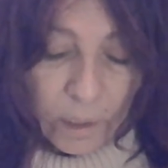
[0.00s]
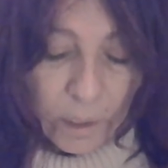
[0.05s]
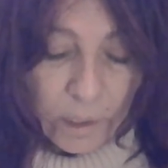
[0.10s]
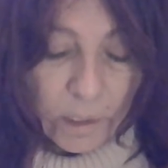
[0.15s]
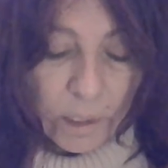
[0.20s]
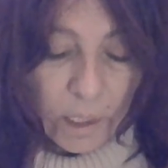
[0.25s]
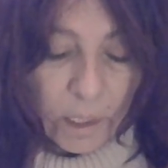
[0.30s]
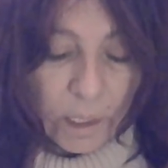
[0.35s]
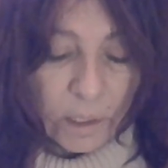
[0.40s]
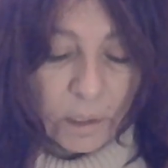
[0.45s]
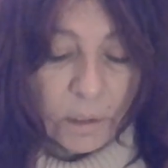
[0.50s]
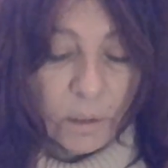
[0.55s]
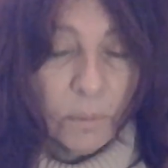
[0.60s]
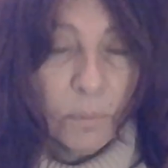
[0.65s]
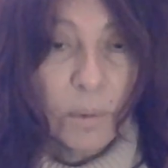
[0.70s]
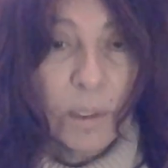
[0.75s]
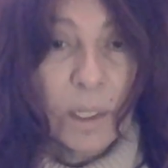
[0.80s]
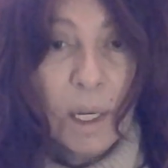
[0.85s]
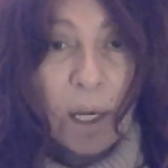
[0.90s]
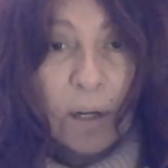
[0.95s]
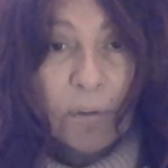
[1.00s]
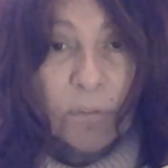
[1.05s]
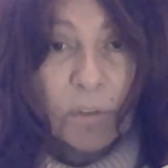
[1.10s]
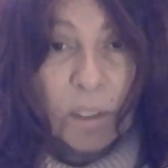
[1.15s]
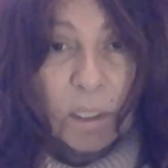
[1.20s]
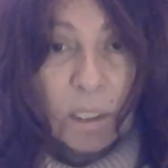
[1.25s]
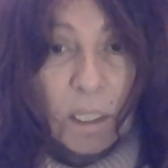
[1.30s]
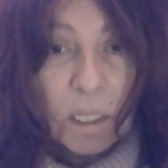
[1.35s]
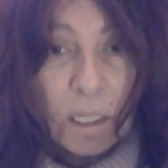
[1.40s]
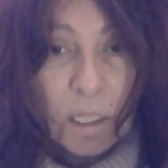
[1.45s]
Again, we have
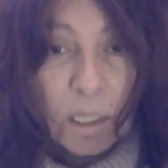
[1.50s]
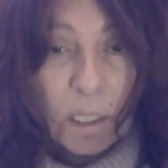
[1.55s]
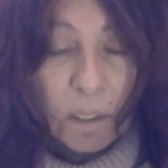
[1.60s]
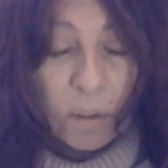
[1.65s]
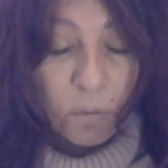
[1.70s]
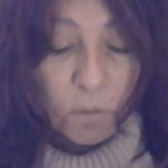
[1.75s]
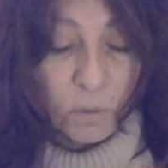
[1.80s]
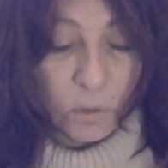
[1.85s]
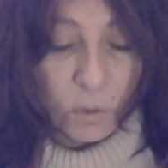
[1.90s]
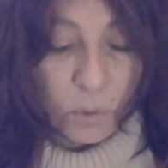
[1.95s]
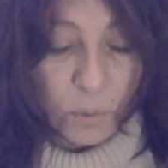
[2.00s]
the King and the